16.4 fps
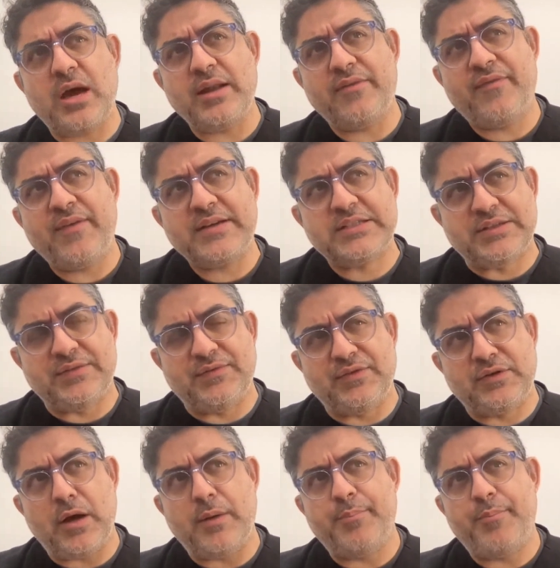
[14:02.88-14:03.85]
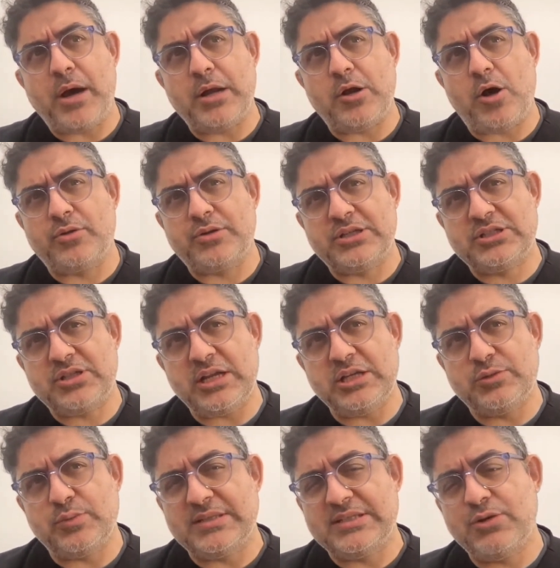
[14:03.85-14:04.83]
side effects, if you combine all the
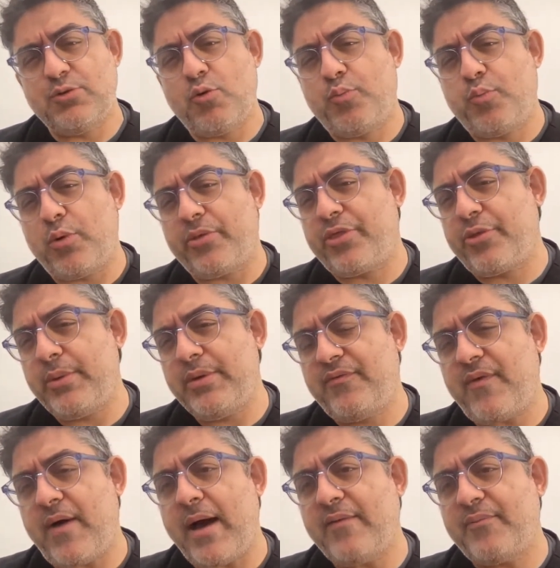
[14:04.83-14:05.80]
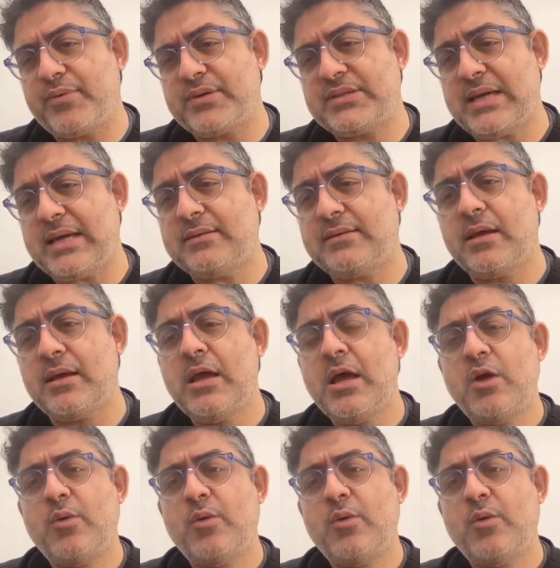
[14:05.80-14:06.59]
studies, was 0.35%,